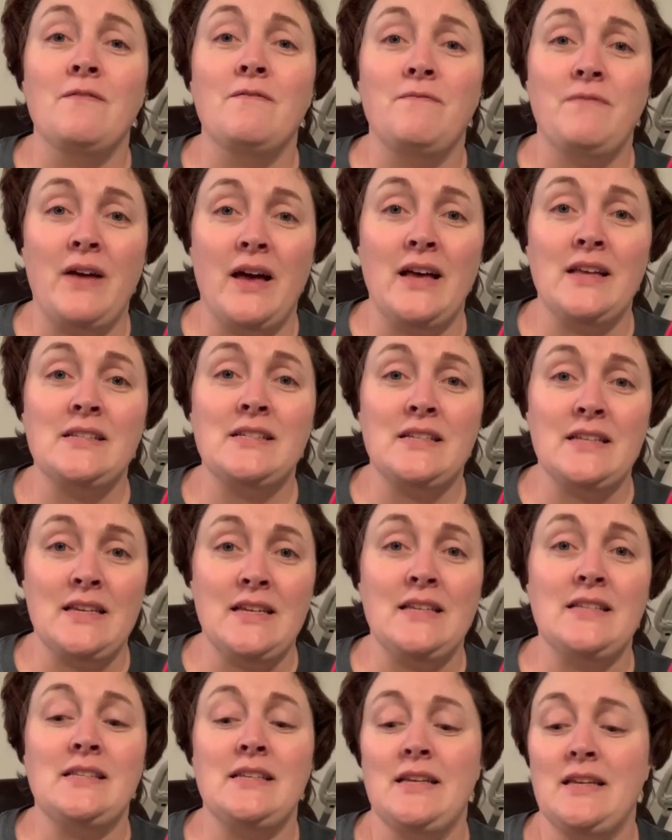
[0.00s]
fast,
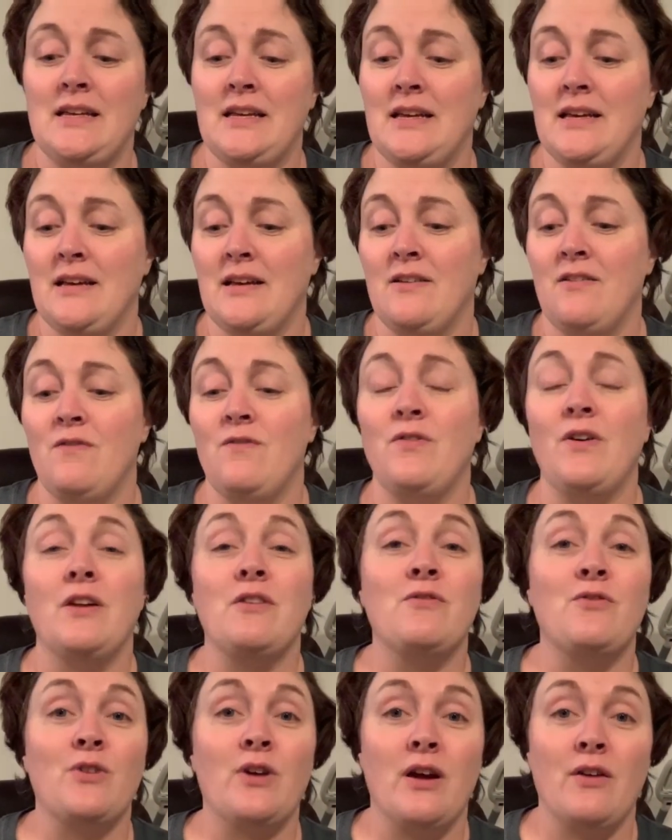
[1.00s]
easy,
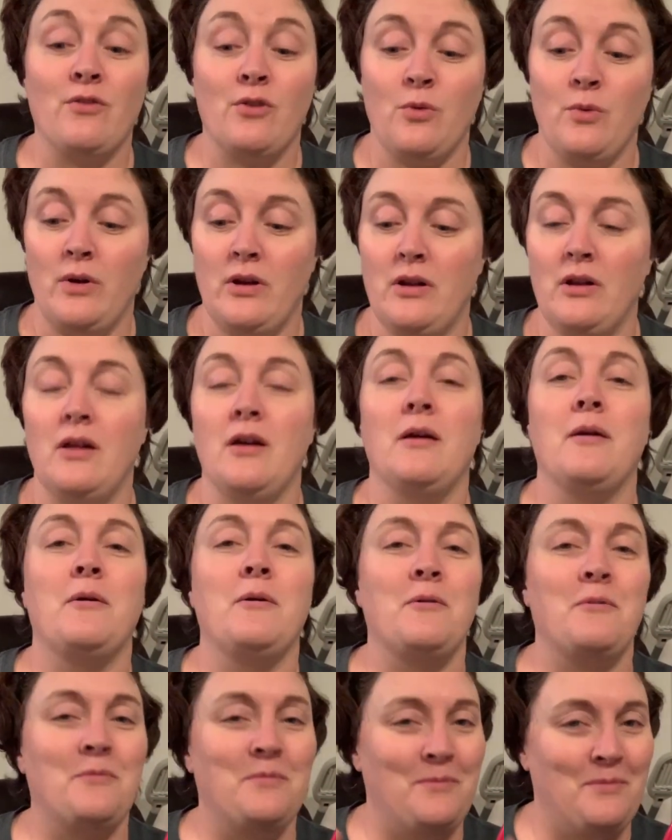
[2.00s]
fun for everyone,
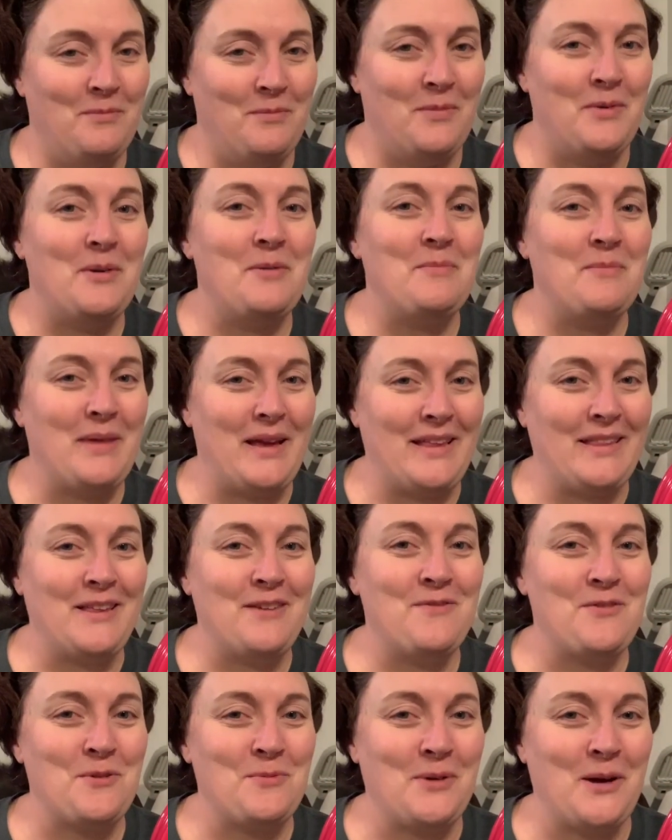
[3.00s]
but
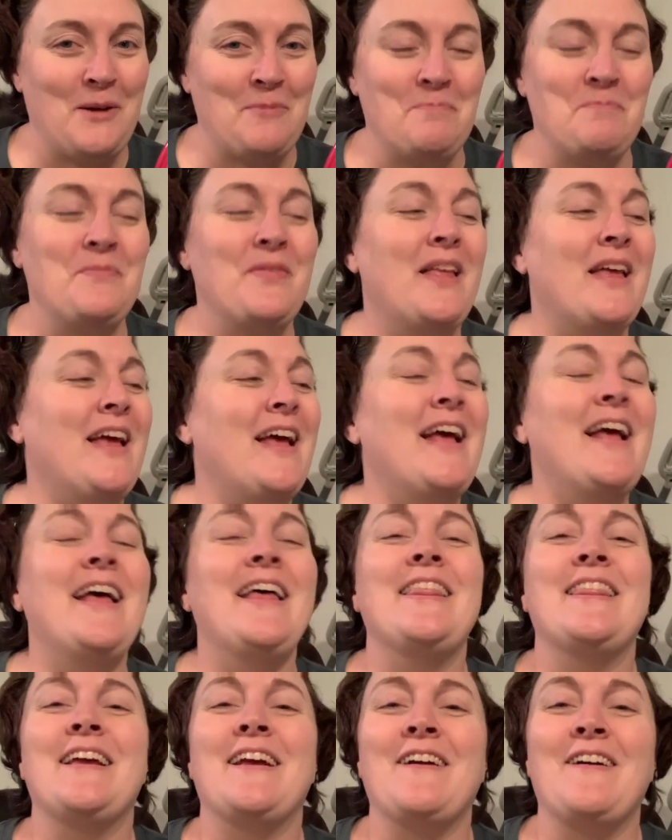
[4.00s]
mainly for mom.
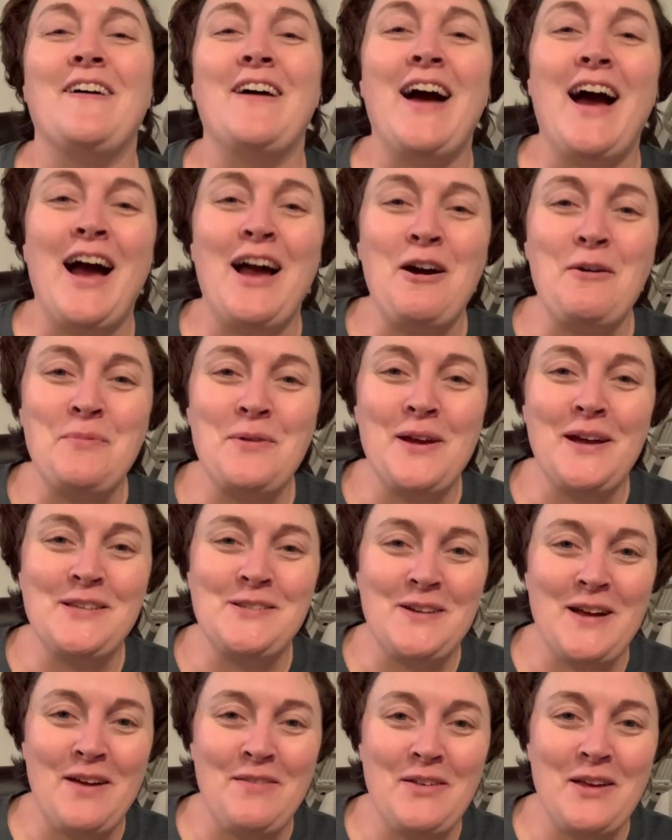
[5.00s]
There you go. I hope you
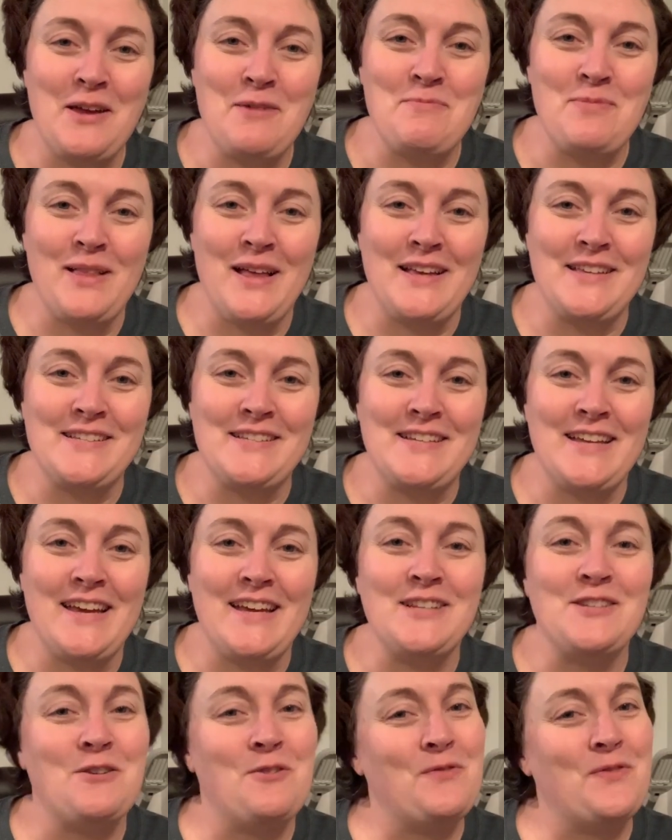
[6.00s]
guys are having a blessed
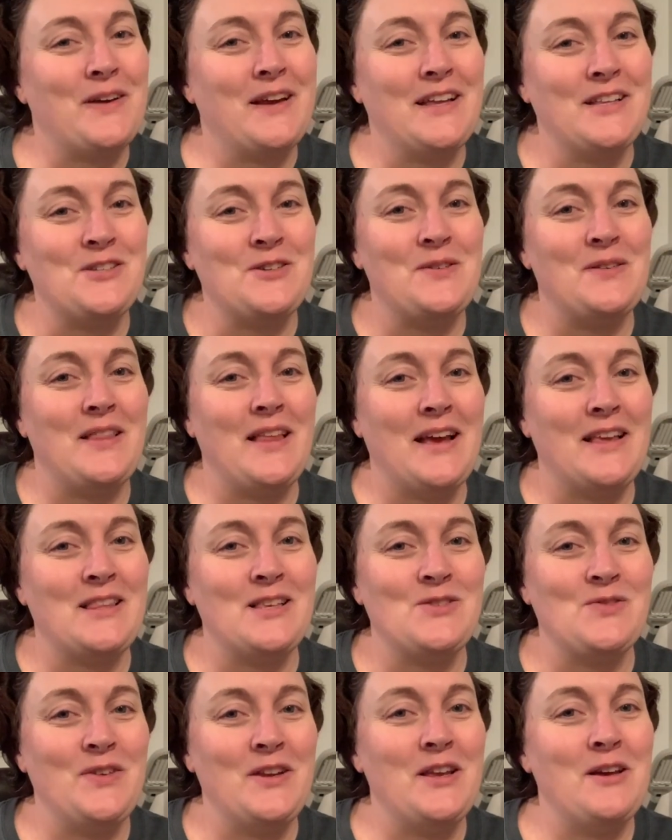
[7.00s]
day. Don't forget to like
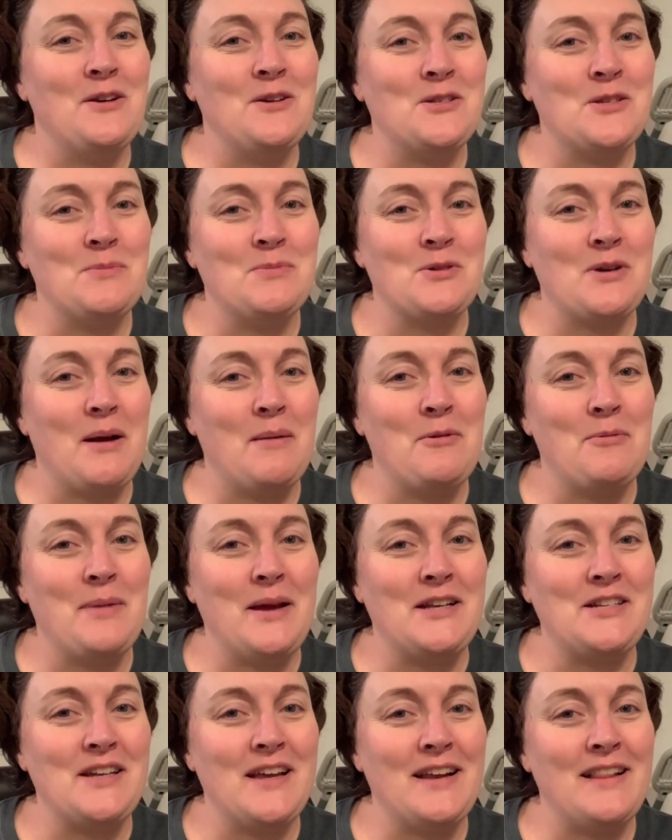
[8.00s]
this video, subscribe to
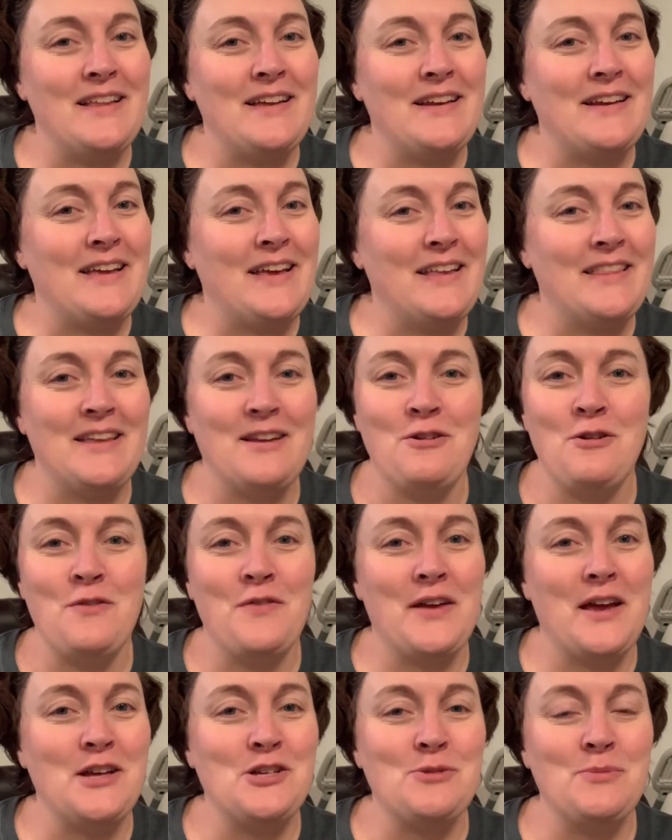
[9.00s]
my channel, and hit that
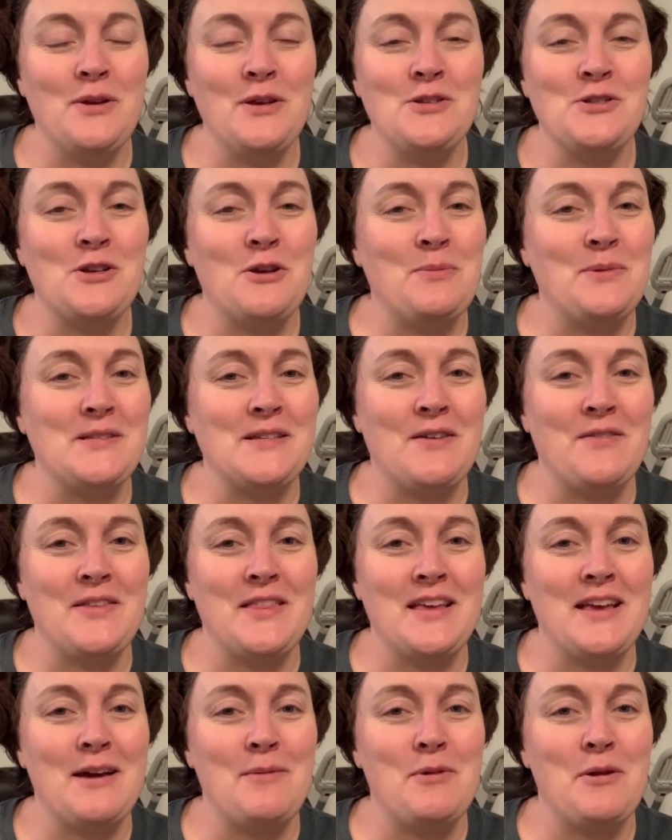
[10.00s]
notification bell so you don't miss
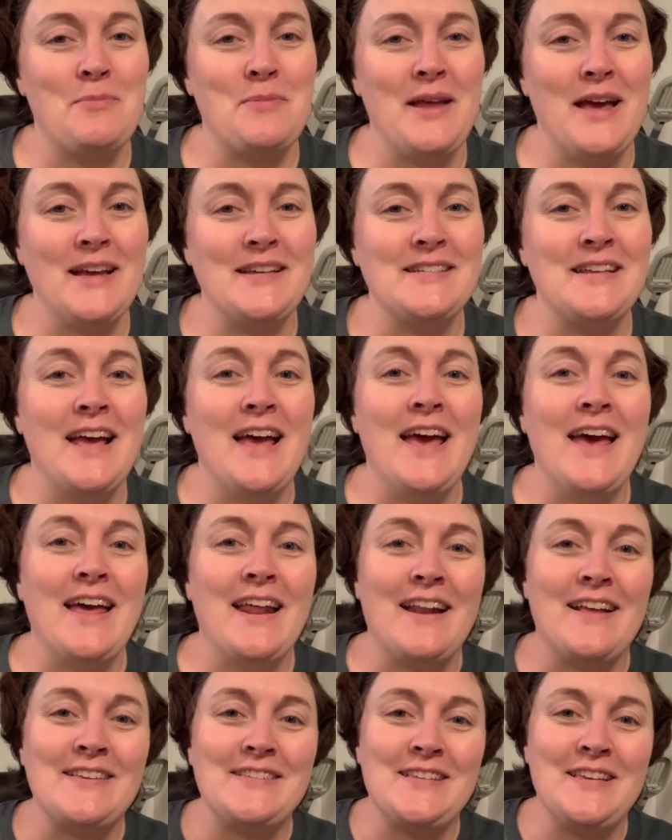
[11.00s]
everything coming up next.
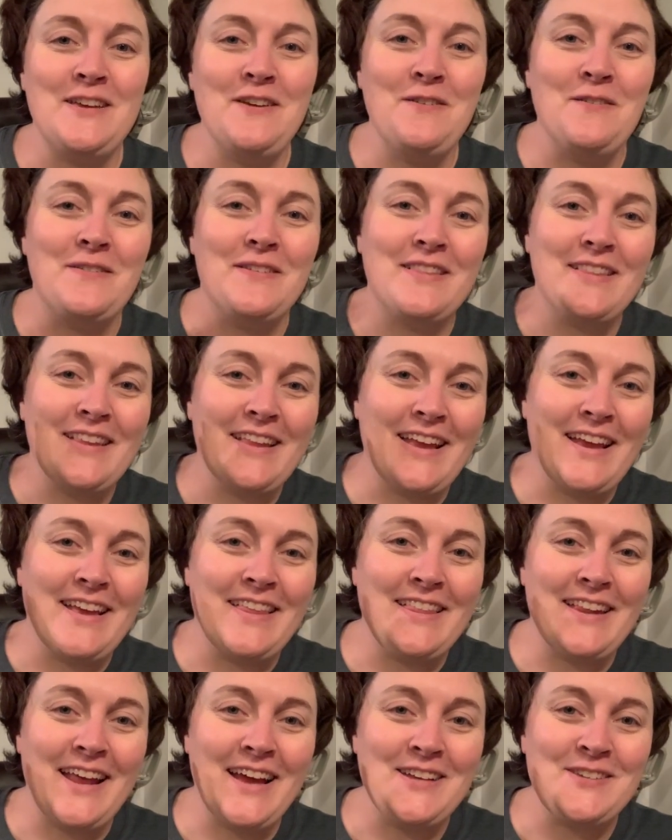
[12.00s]
And I'll see you in
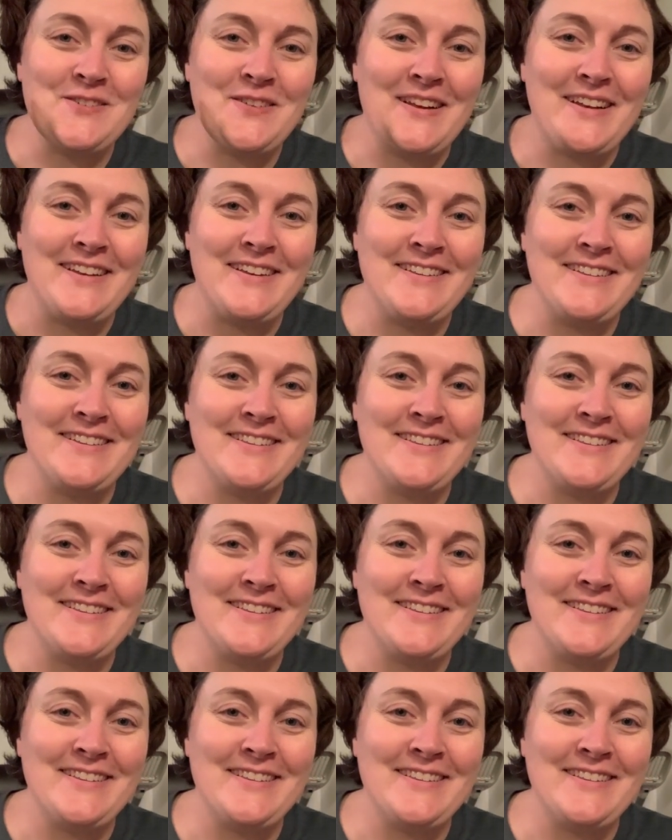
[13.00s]
the next one.